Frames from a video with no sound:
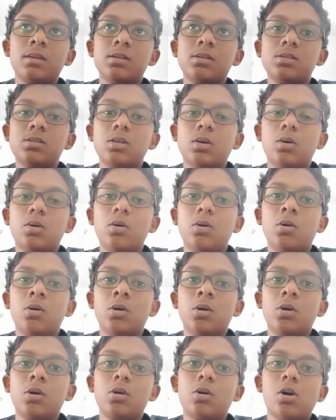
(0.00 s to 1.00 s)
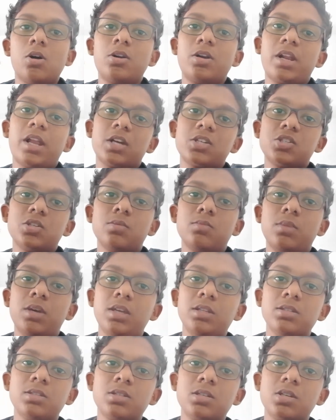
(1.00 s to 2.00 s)
So contraction
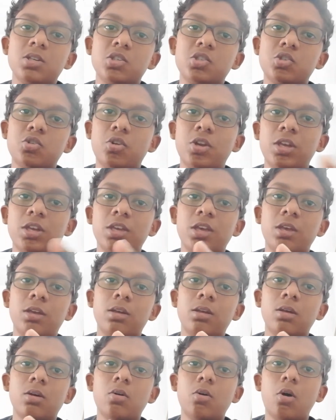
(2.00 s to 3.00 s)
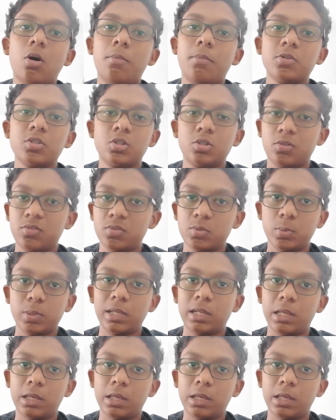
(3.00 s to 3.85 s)
means shrinking, opposite of swelling.